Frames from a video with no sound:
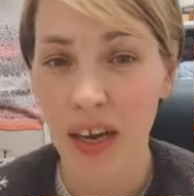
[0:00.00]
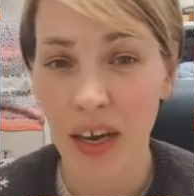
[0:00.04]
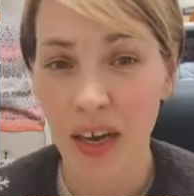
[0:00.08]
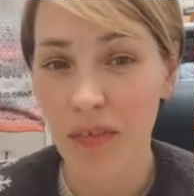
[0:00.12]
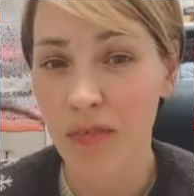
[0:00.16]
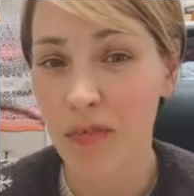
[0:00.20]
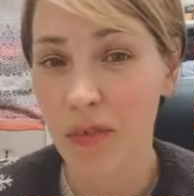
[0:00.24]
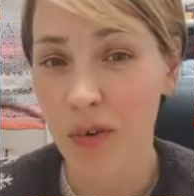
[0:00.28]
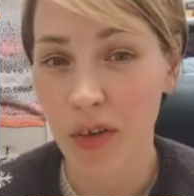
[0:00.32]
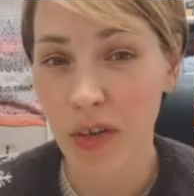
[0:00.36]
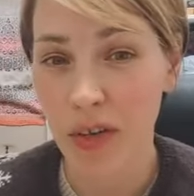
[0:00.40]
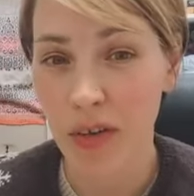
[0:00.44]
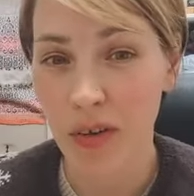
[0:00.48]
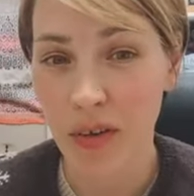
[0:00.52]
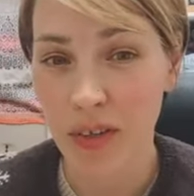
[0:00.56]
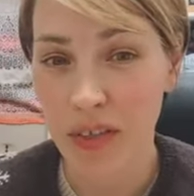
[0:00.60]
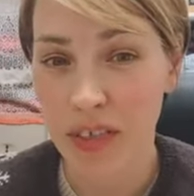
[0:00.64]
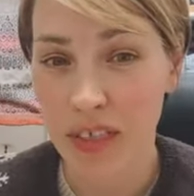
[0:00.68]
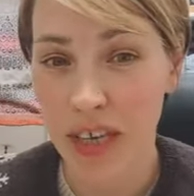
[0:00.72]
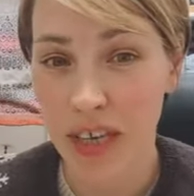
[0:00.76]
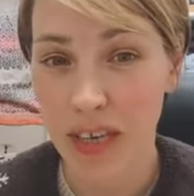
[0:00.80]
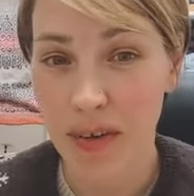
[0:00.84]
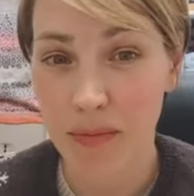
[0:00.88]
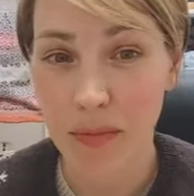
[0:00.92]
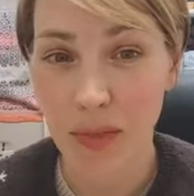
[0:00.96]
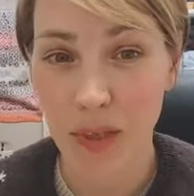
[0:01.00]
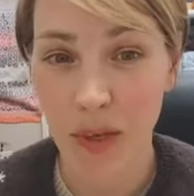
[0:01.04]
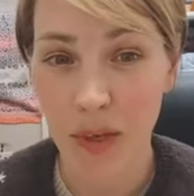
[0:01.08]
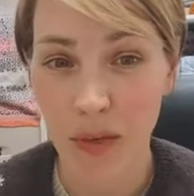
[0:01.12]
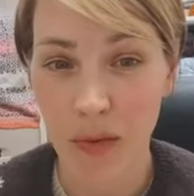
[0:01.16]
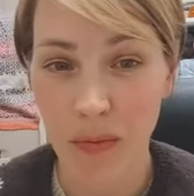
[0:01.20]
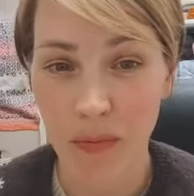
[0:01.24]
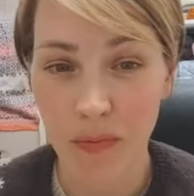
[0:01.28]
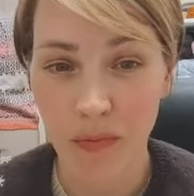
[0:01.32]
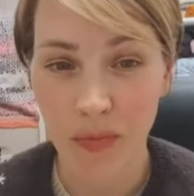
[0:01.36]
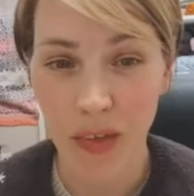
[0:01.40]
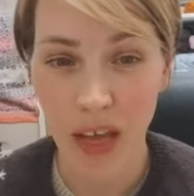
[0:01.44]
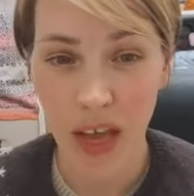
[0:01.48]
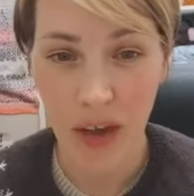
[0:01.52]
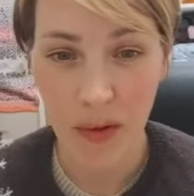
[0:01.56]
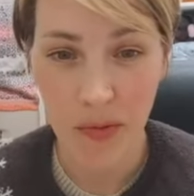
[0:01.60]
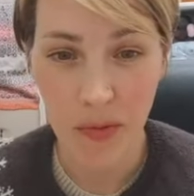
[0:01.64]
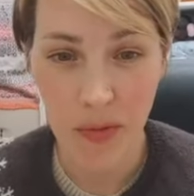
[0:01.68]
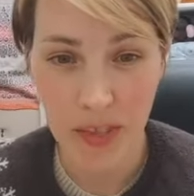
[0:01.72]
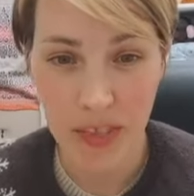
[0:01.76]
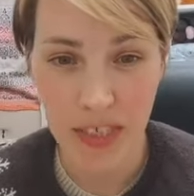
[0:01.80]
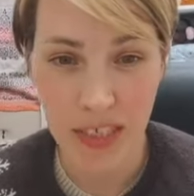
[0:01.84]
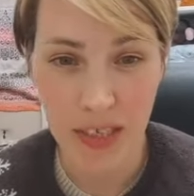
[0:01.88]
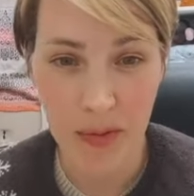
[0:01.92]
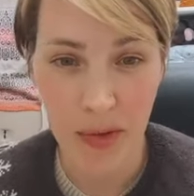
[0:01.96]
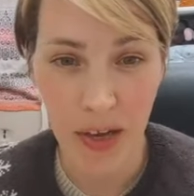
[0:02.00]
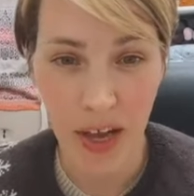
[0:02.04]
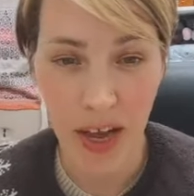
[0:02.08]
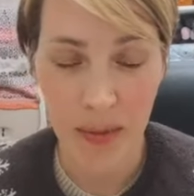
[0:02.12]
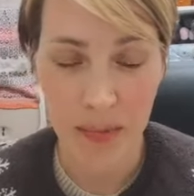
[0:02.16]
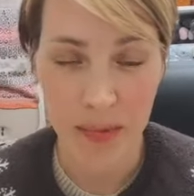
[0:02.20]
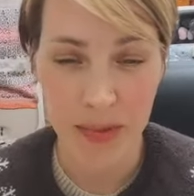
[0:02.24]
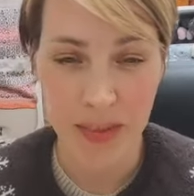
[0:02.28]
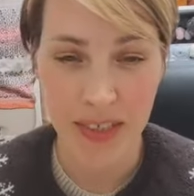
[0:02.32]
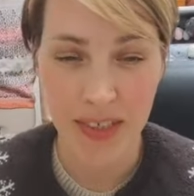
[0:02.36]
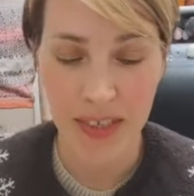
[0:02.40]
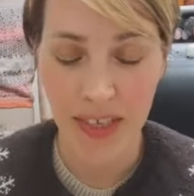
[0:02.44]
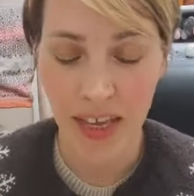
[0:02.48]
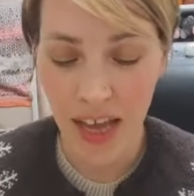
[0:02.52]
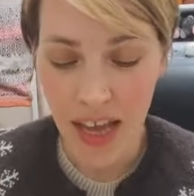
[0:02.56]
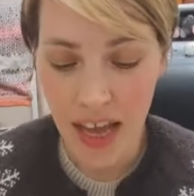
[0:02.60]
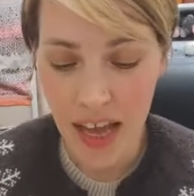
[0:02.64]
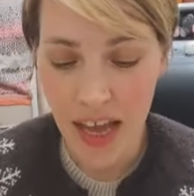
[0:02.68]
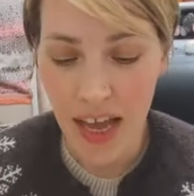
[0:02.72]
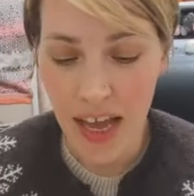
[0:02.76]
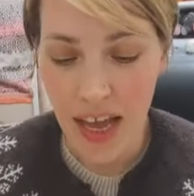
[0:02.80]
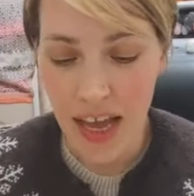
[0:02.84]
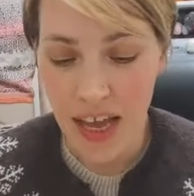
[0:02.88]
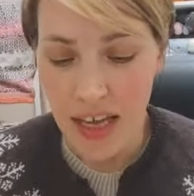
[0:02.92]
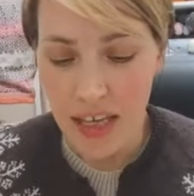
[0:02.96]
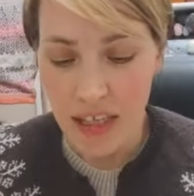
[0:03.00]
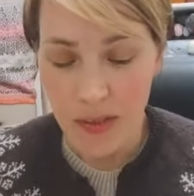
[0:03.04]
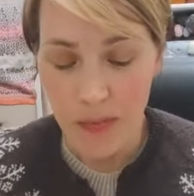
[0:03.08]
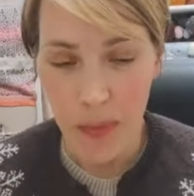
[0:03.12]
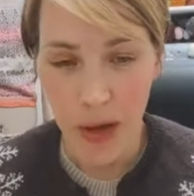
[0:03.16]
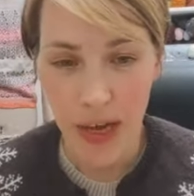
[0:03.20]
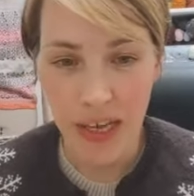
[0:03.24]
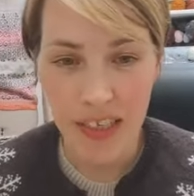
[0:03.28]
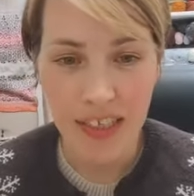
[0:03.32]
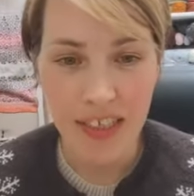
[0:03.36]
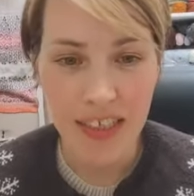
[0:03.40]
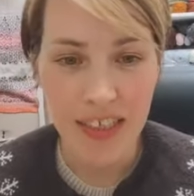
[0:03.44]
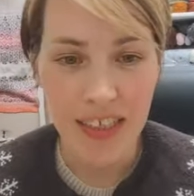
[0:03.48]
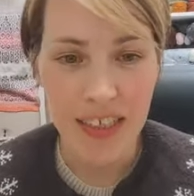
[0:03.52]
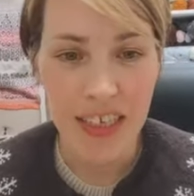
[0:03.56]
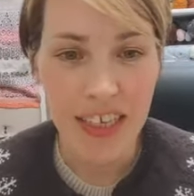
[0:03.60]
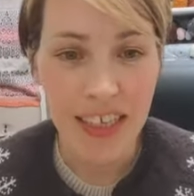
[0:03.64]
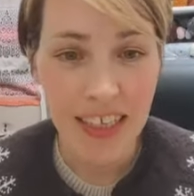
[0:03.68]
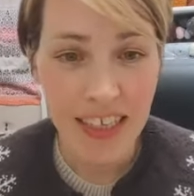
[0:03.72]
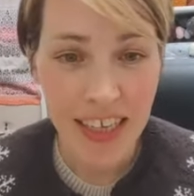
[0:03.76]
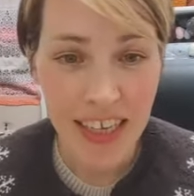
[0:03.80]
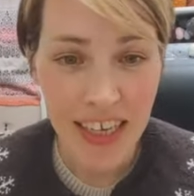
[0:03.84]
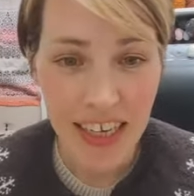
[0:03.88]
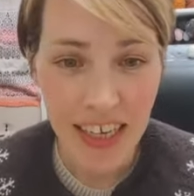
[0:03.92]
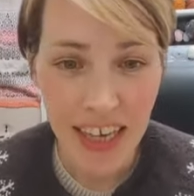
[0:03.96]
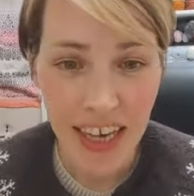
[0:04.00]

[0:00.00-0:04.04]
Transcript: for a long time, so yeah, we'll see what happens. Back to the knitting,